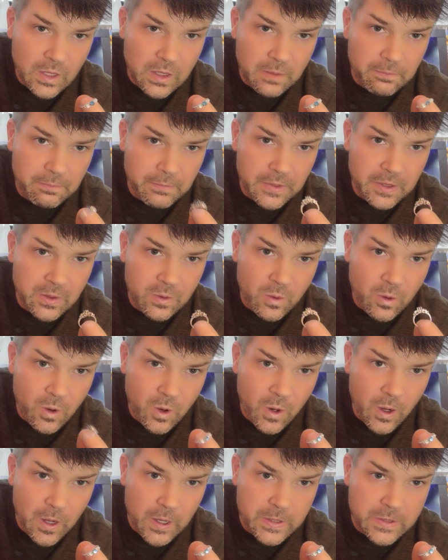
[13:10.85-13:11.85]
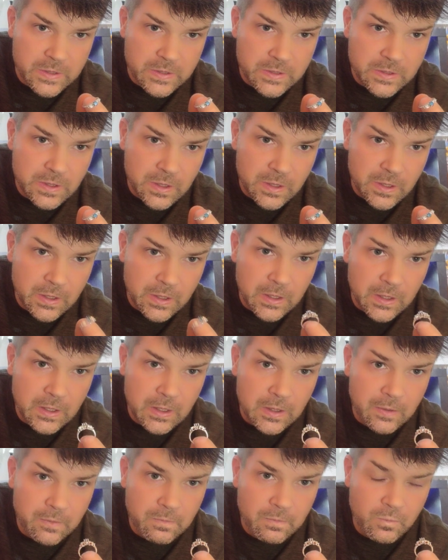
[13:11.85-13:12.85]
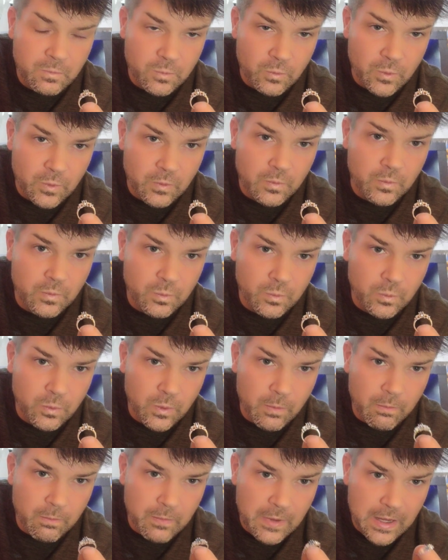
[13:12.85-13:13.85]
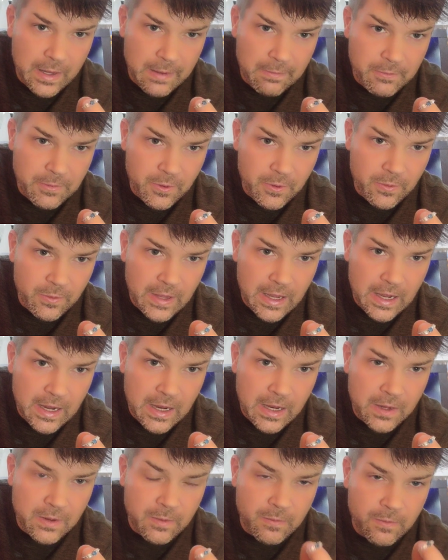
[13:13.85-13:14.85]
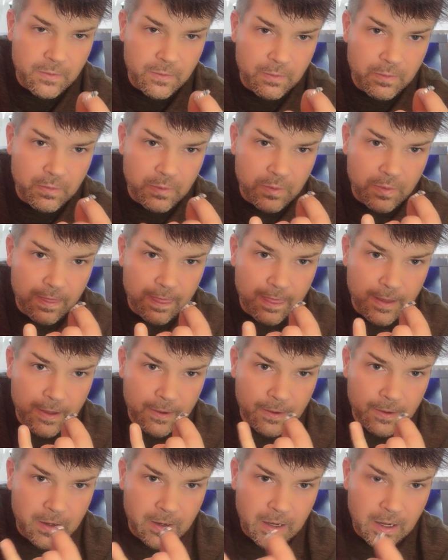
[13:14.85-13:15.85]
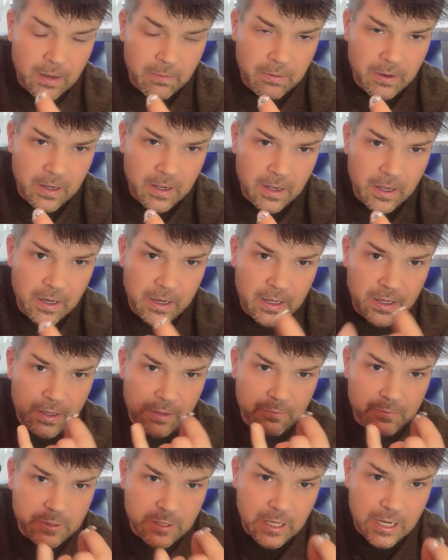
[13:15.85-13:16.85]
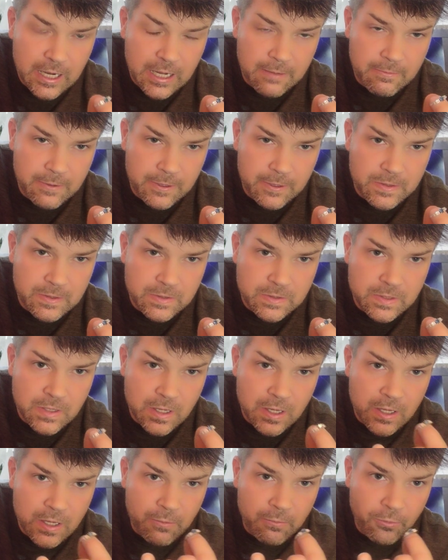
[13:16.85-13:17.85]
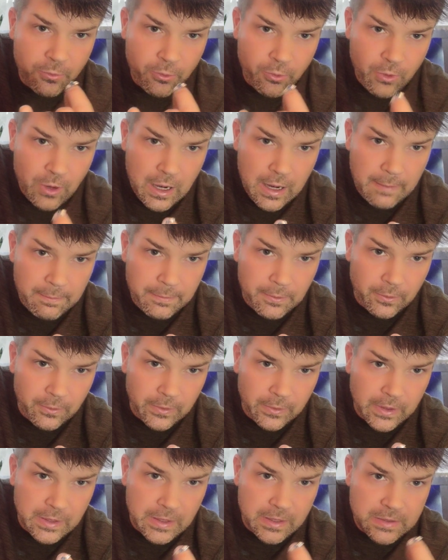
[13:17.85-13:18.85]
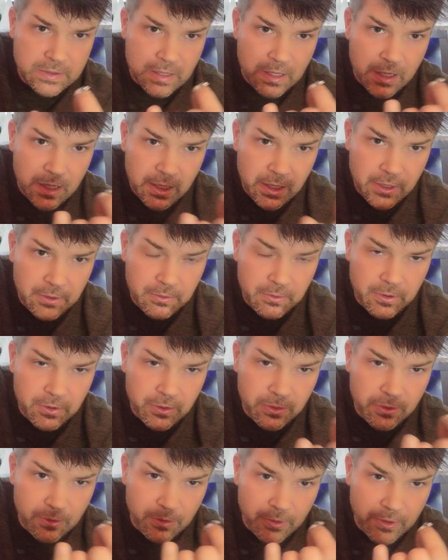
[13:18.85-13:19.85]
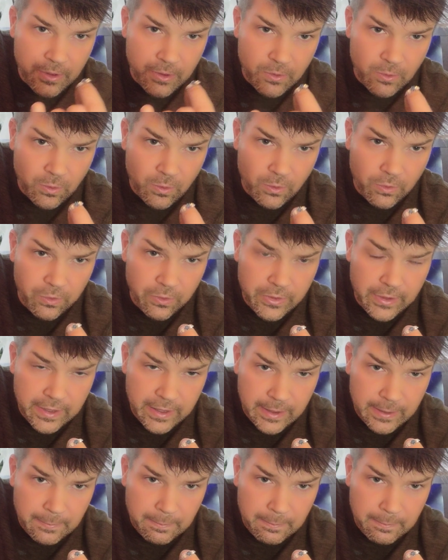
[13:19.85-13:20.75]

Because remember that the cutting of diamonds properly is a 130-year-old thing.